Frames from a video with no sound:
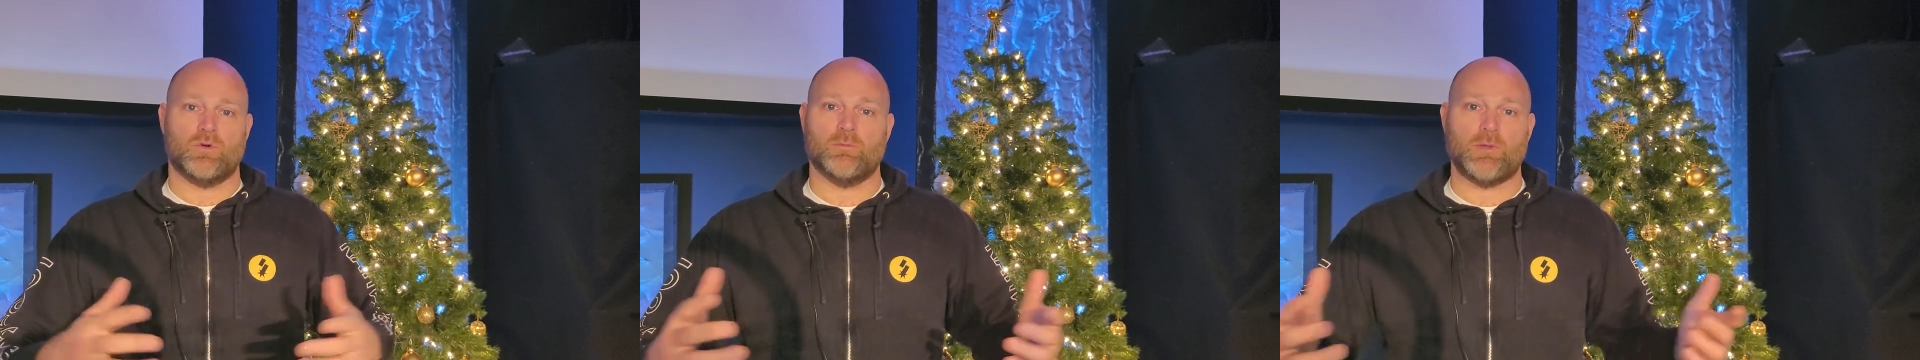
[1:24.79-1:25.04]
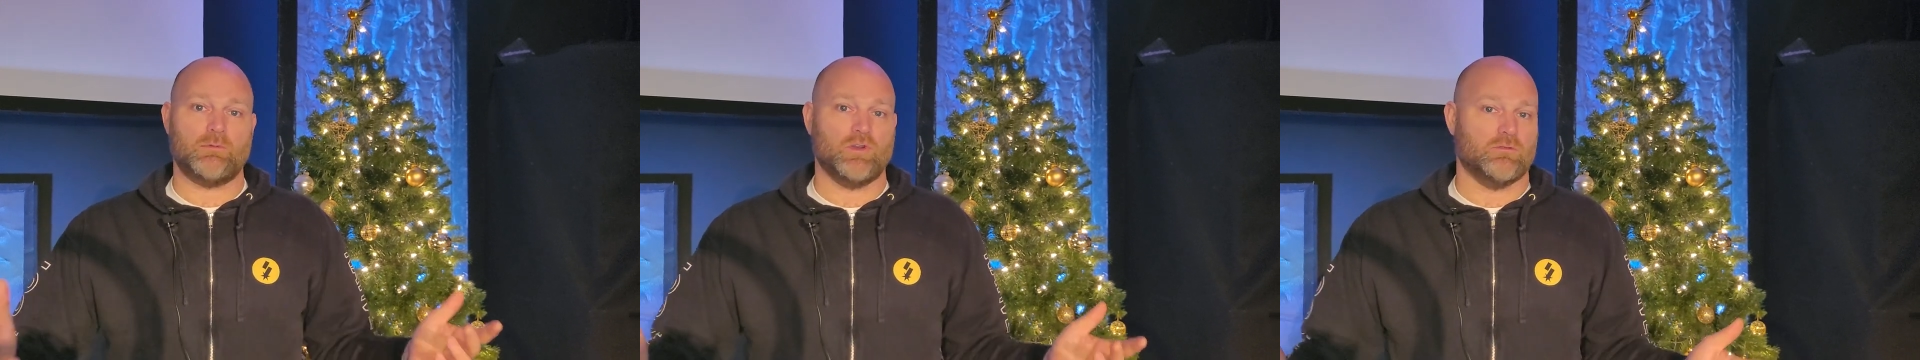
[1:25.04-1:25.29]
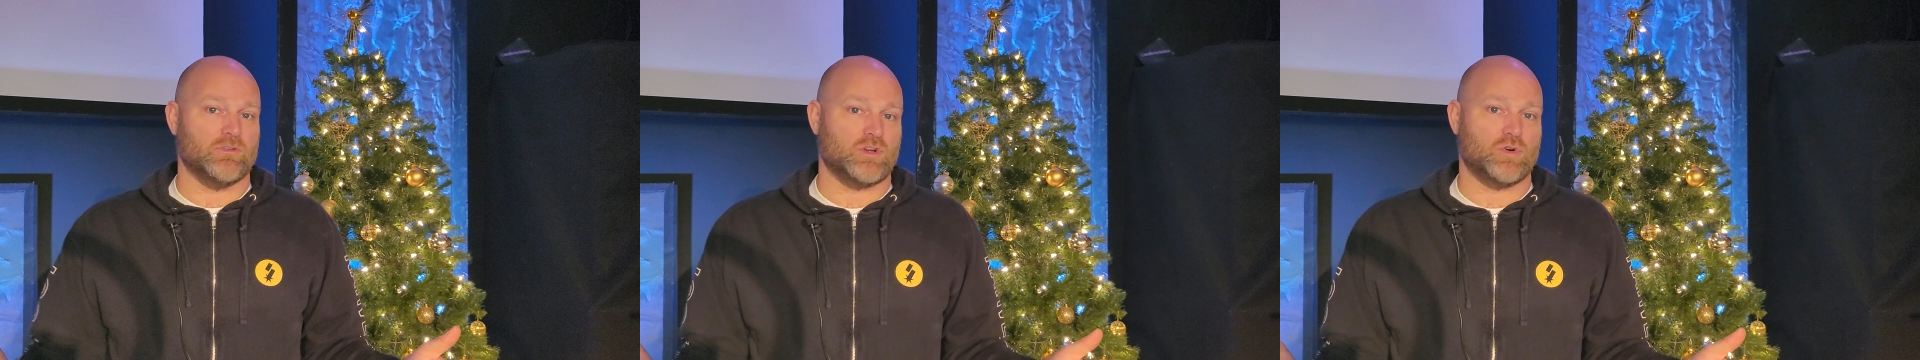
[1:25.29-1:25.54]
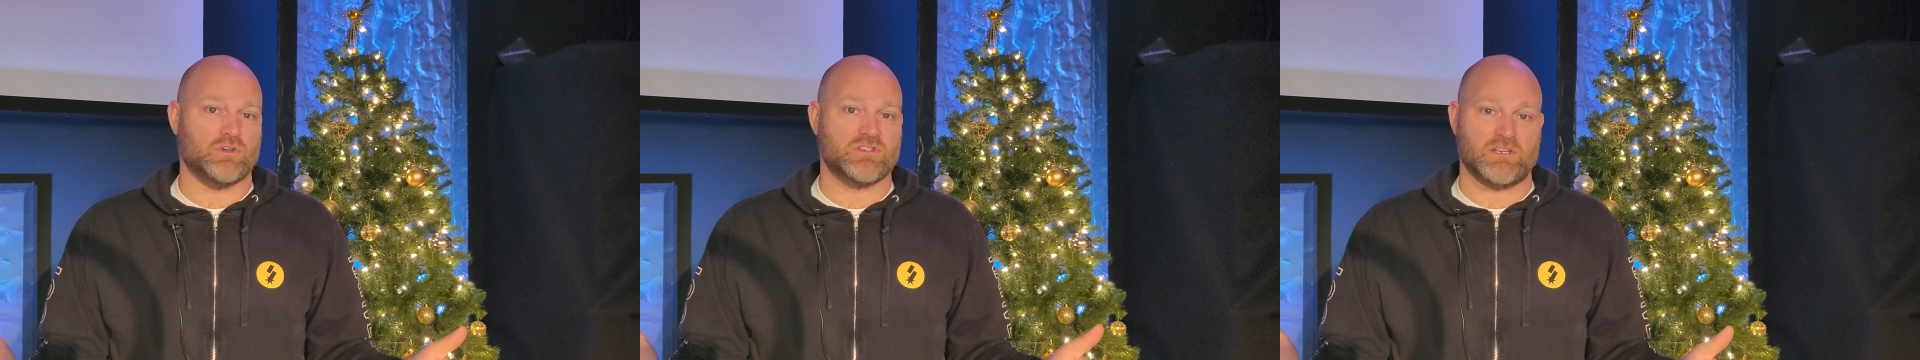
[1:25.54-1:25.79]
or maybe over the
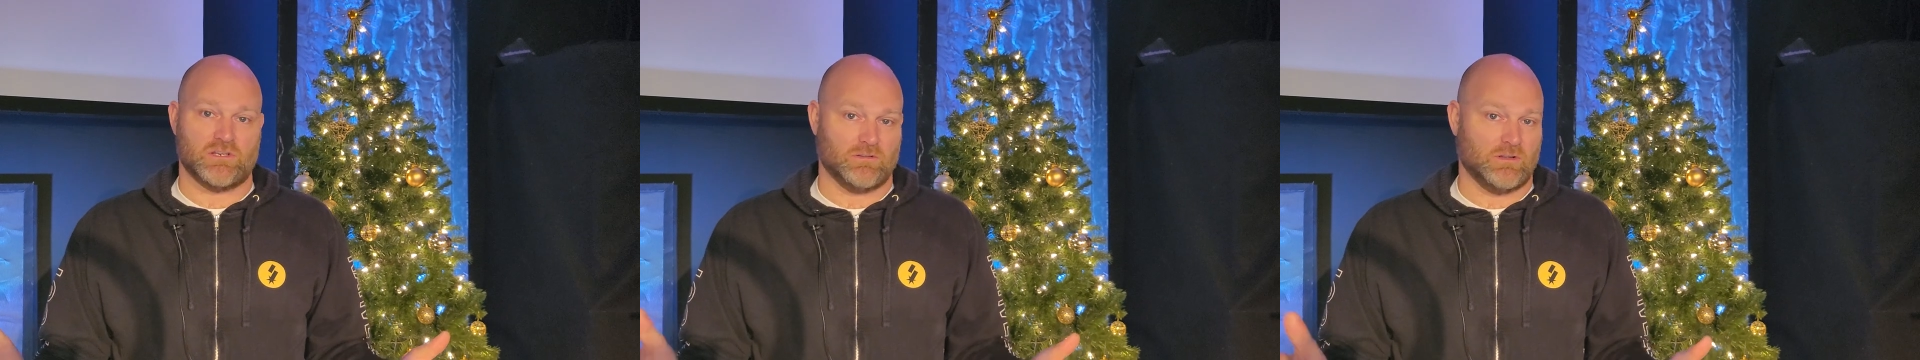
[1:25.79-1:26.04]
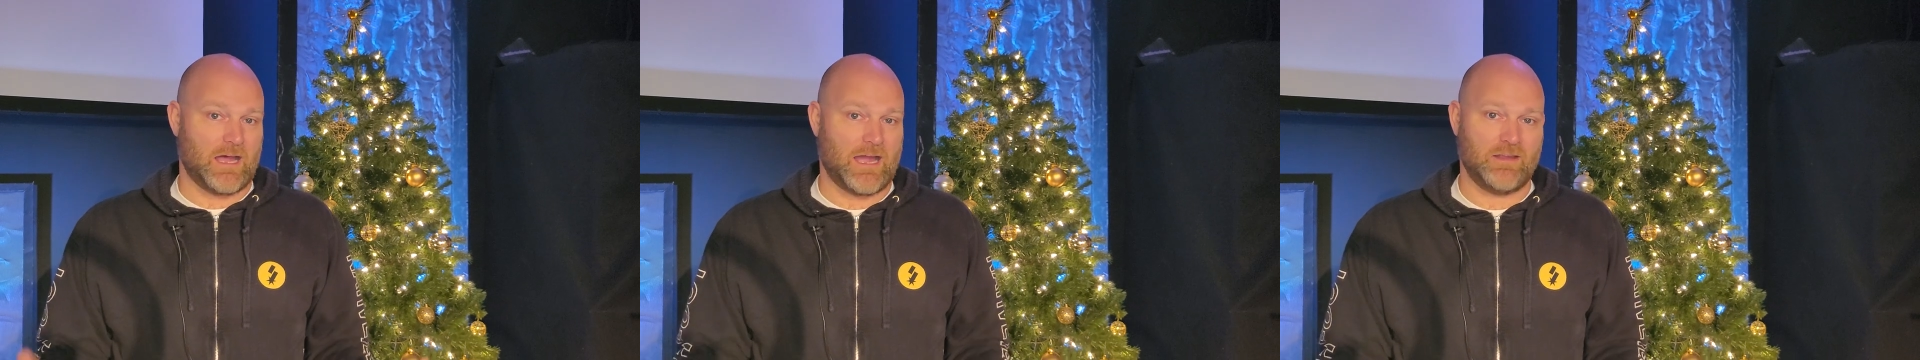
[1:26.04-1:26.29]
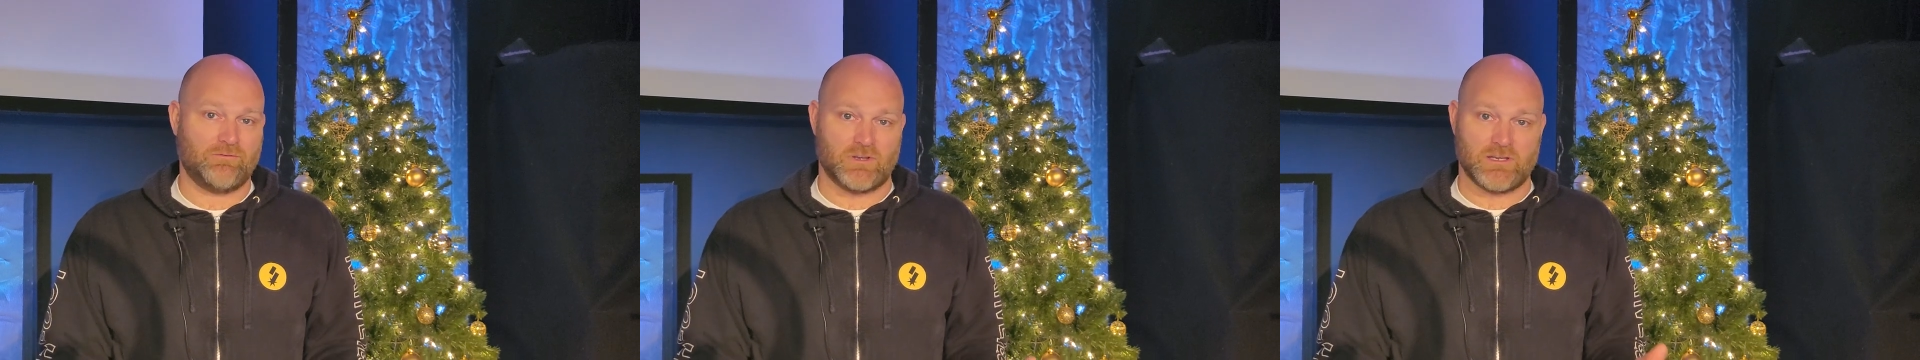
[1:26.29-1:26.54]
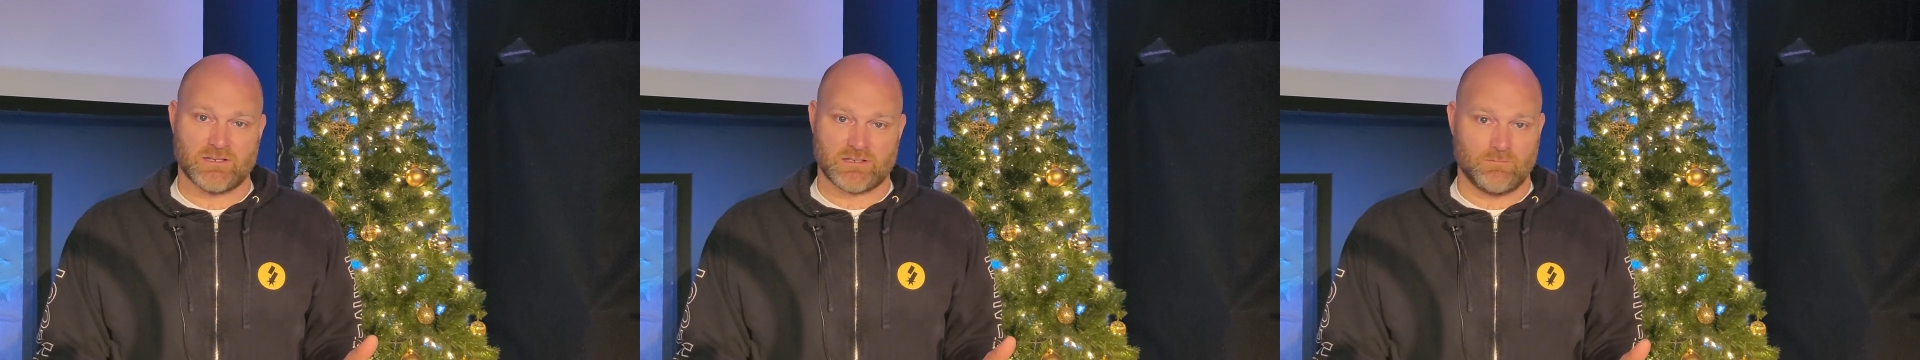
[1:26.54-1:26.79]
course of your life,
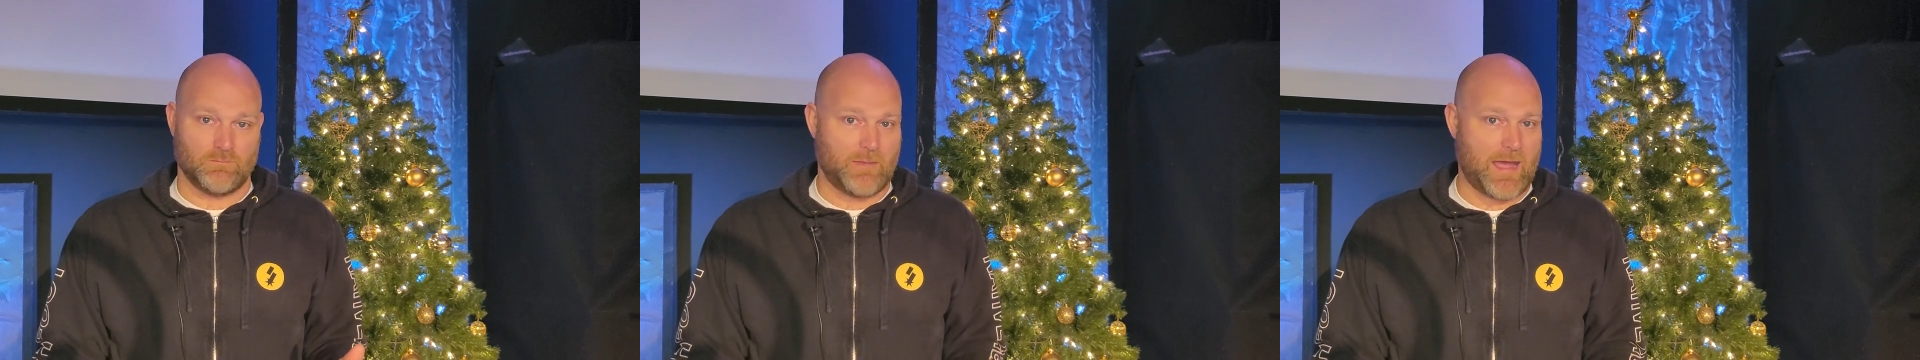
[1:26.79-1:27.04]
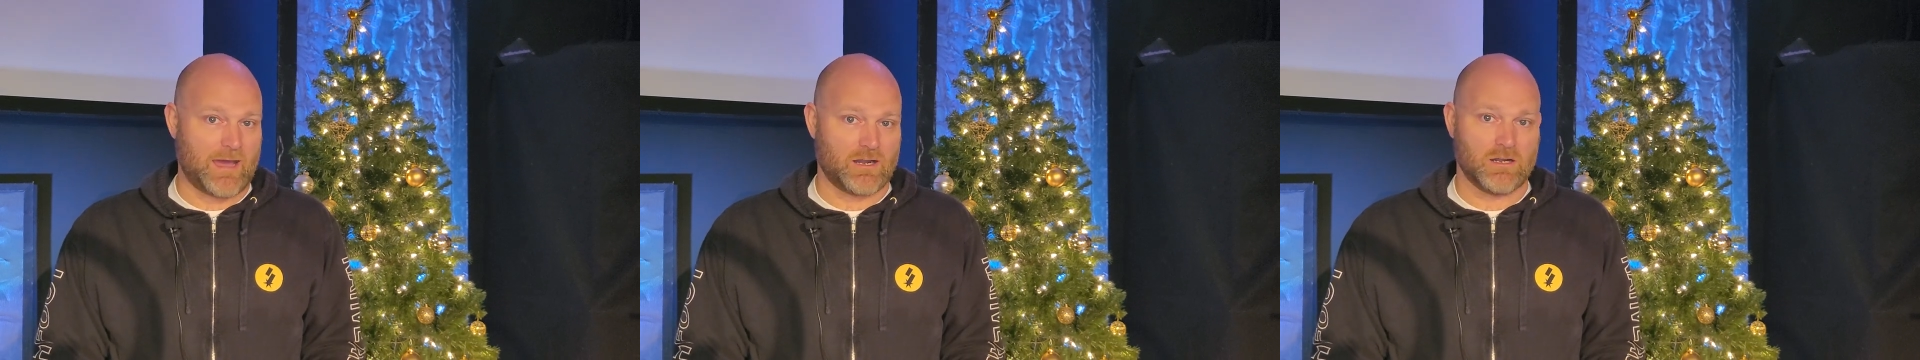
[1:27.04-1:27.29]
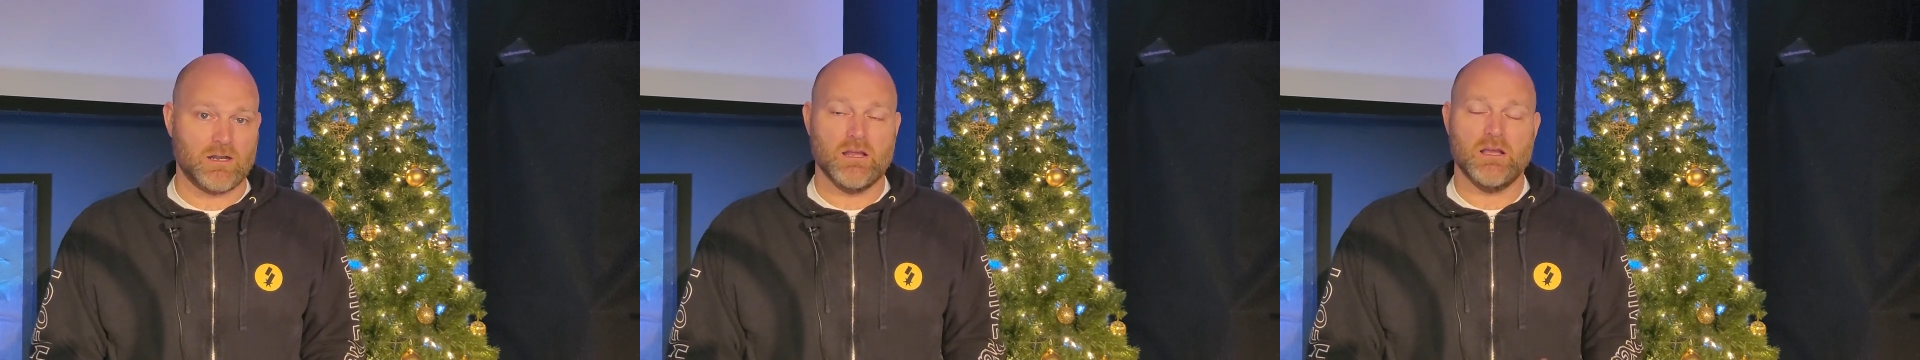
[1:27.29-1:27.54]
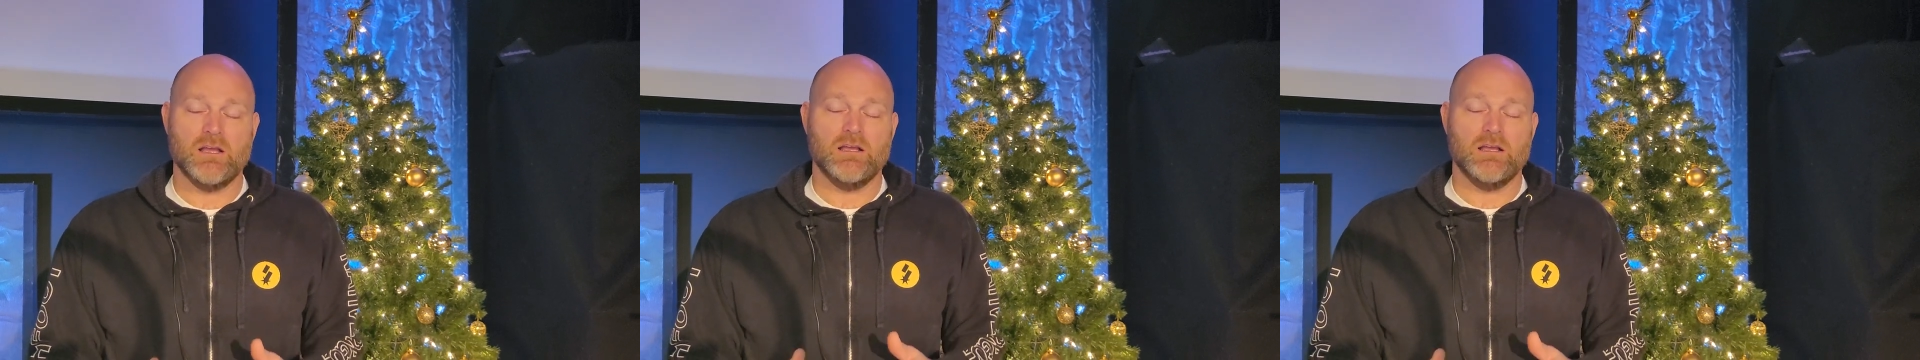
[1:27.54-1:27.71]
it doesn't matter,